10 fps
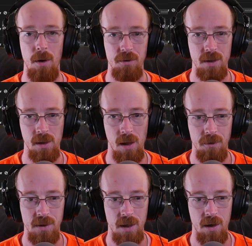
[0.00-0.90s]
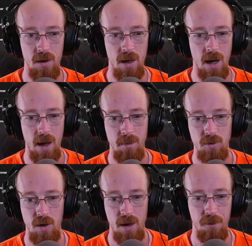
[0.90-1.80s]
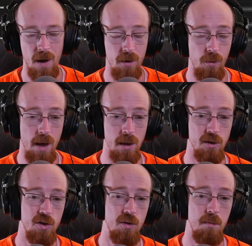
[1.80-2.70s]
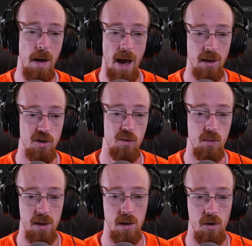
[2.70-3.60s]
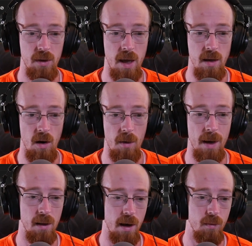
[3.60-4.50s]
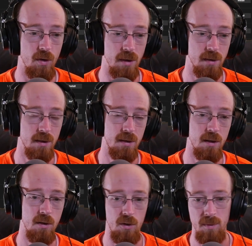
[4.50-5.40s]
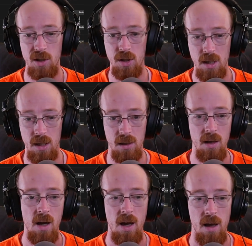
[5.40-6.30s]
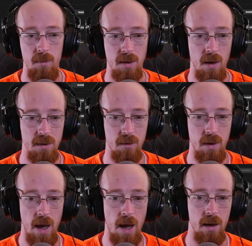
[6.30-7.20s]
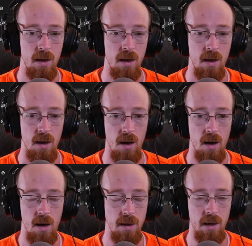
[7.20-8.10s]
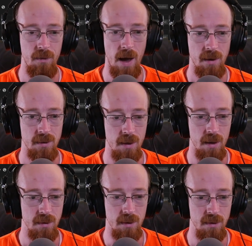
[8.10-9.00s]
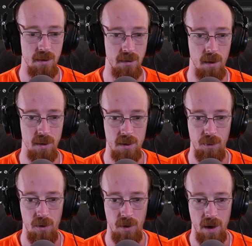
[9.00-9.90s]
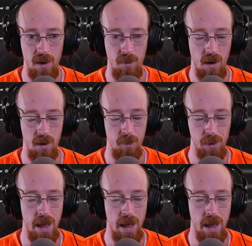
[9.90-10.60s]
opposing gloves here, and I am trying to find a way to batch relocate all my libraries. This is a new machine, and because of that, uh, Native Access is the dumbest program on the